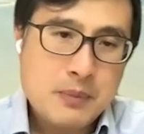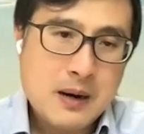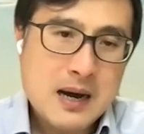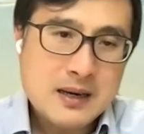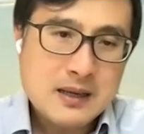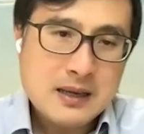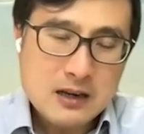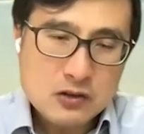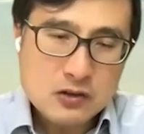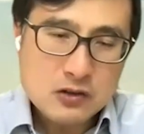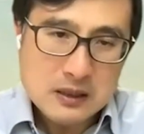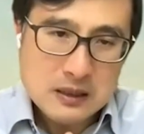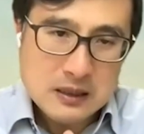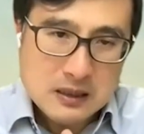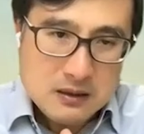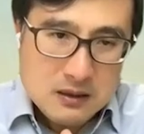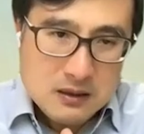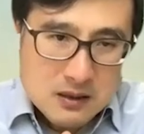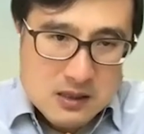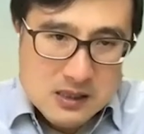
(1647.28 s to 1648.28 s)
The body
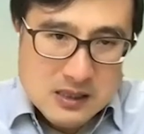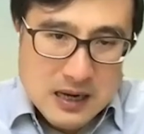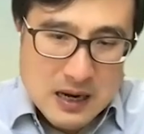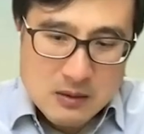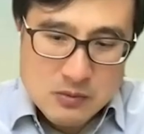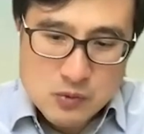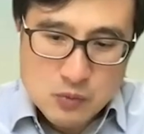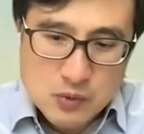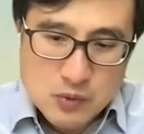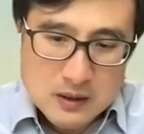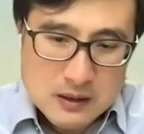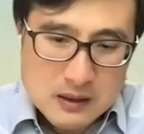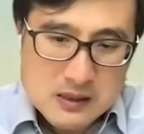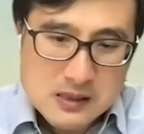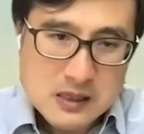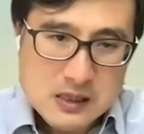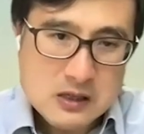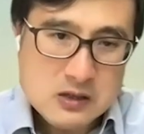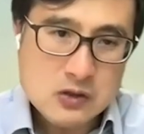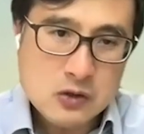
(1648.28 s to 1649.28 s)
actually needs times when
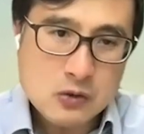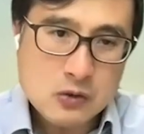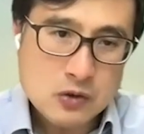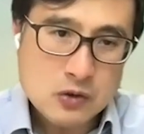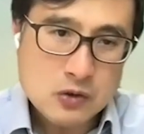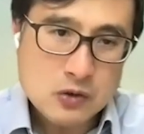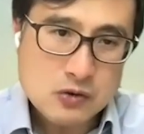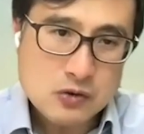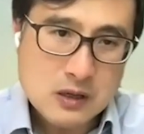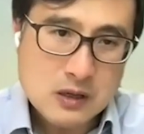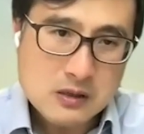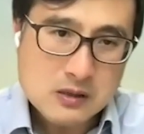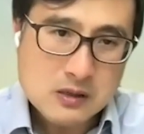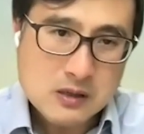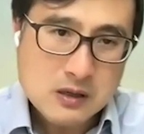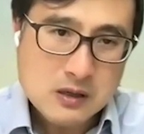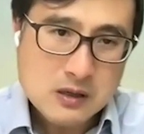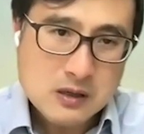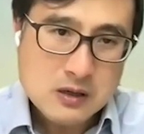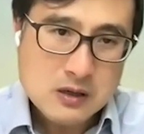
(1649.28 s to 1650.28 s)
it sees no
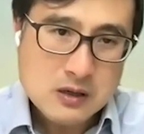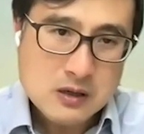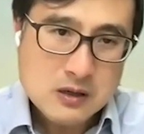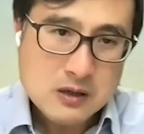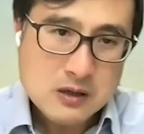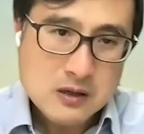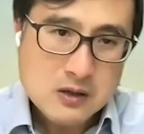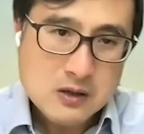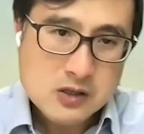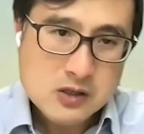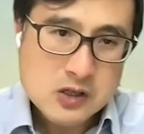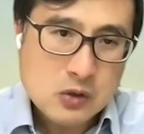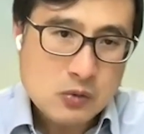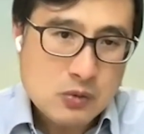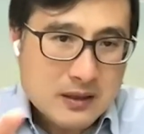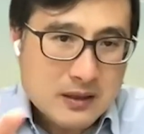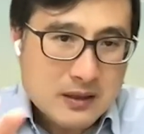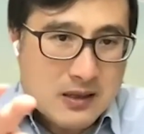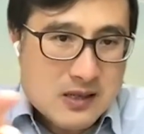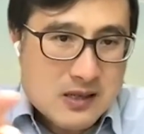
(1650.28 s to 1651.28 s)
nutrients.
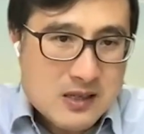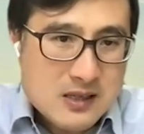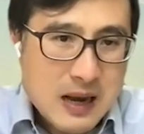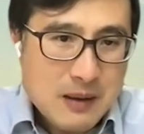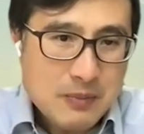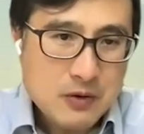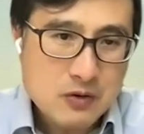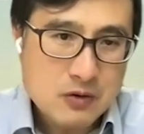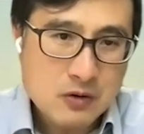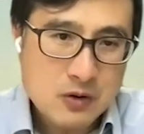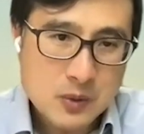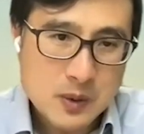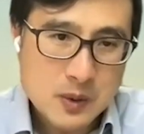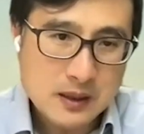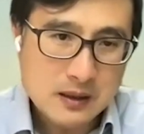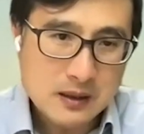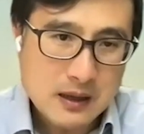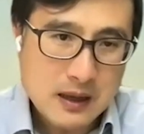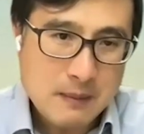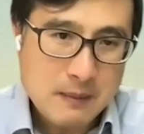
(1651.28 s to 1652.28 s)
So you could stop
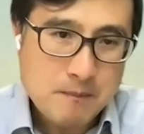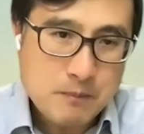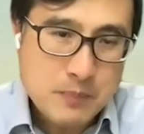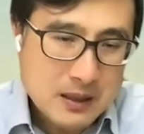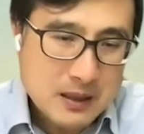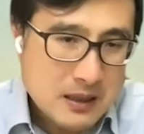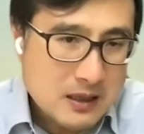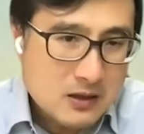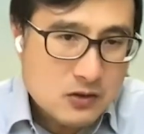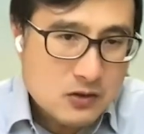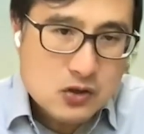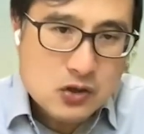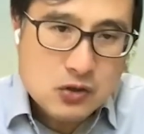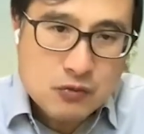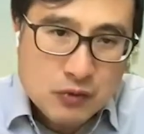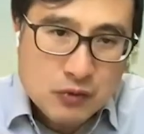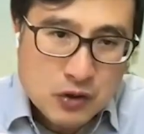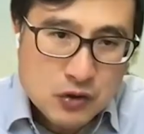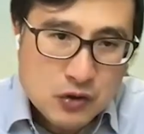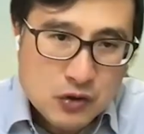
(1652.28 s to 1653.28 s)
growing and begin
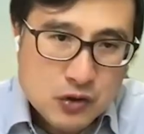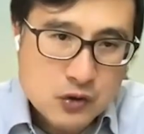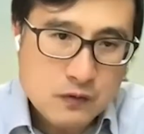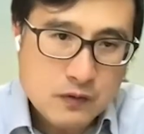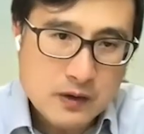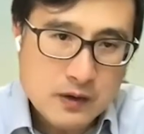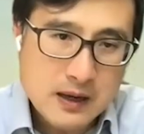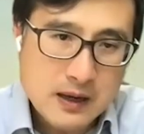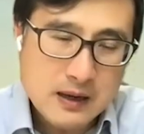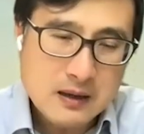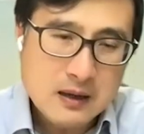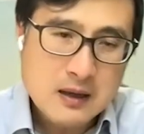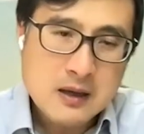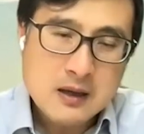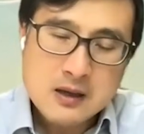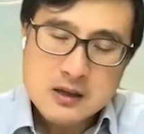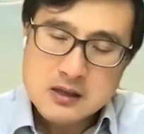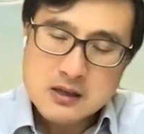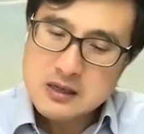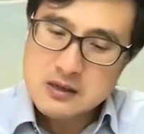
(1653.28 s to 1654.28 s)
to rejuvenate.
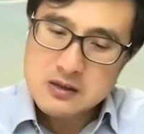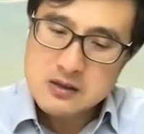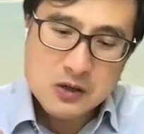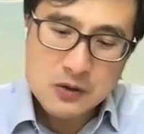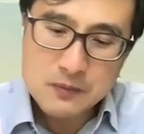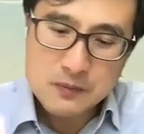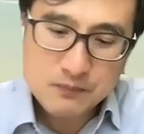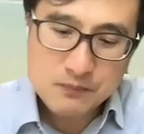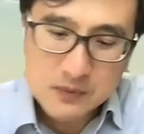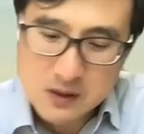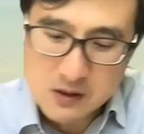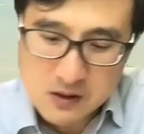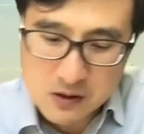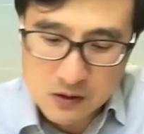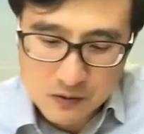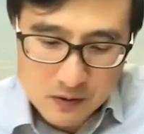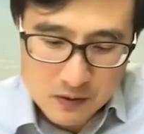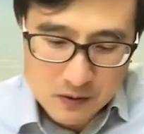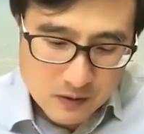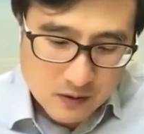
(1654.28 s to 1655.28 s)
See, so
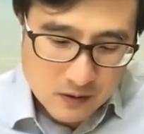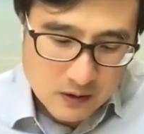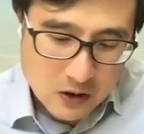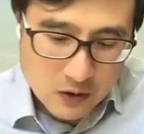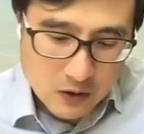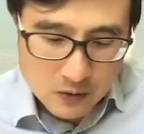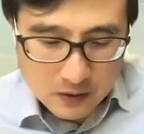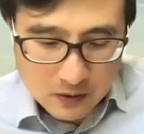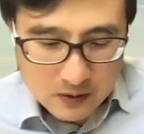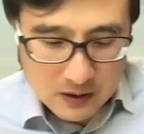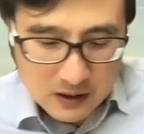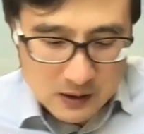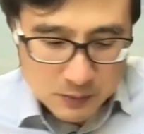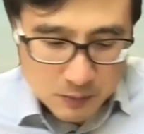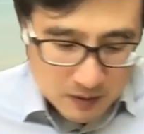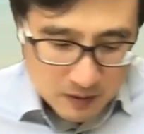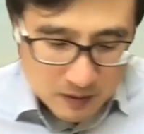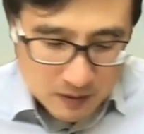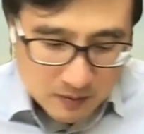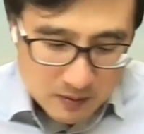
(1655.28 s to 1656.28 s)
you know,
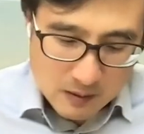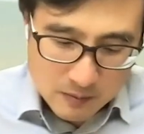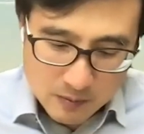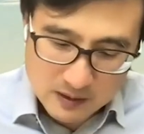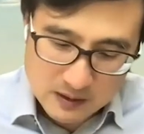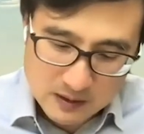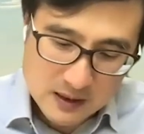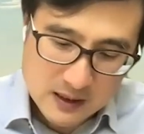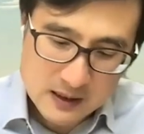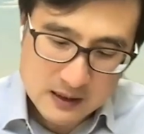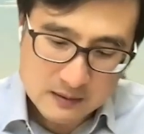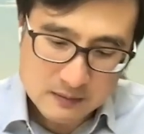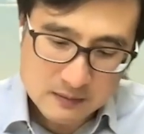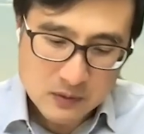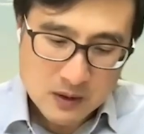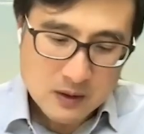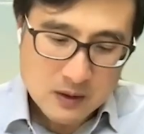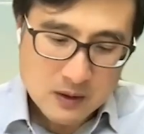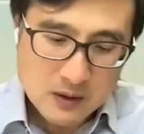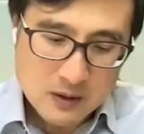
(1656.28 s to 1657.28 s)
experiments have been
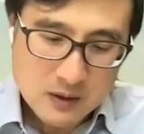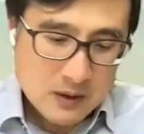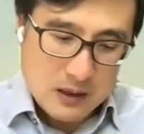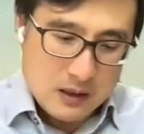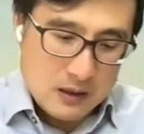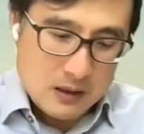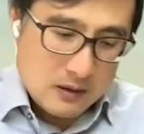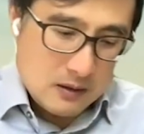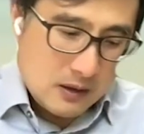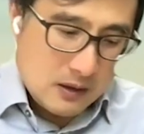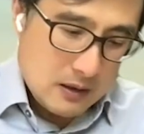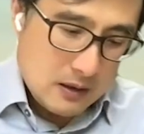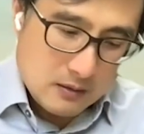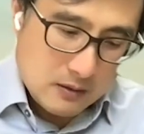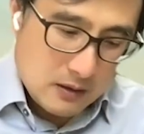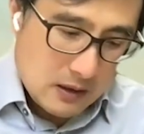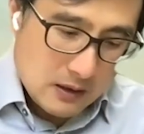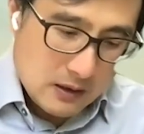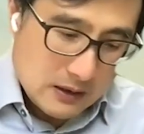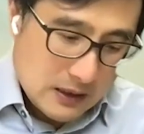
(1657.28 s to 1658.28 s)
done
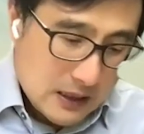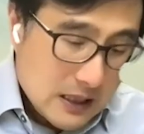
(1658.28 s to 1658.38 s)
in